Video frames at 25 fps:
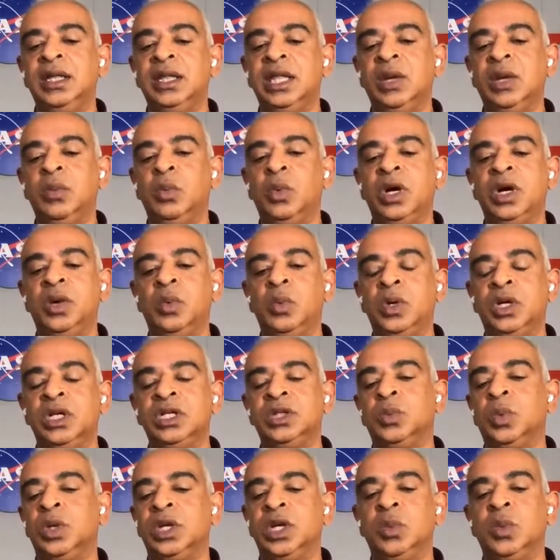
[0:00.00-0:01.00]
than what it
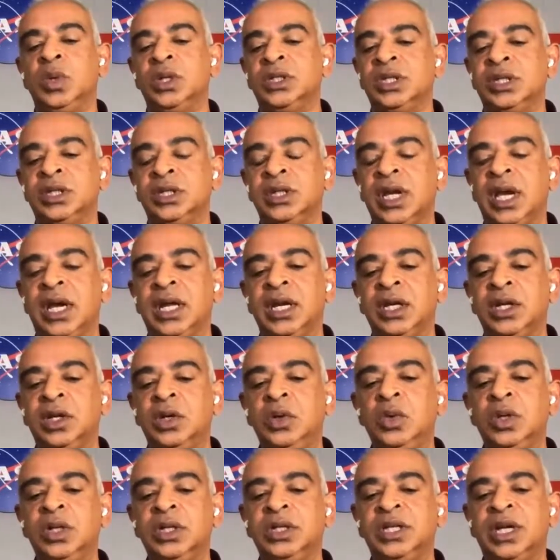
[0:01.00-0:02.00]
was when it was at a
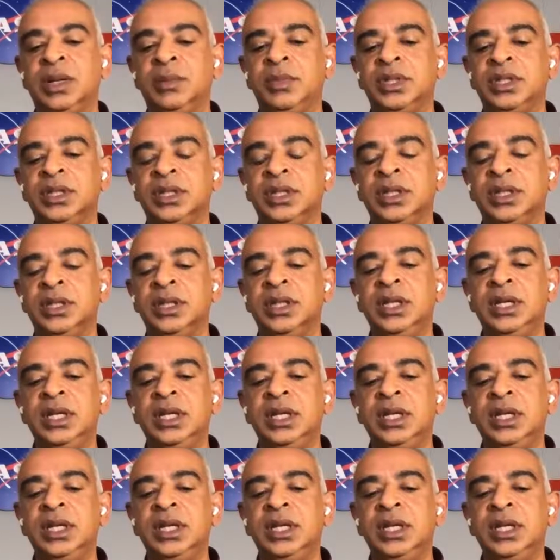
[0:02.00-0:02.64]
cooler temperature.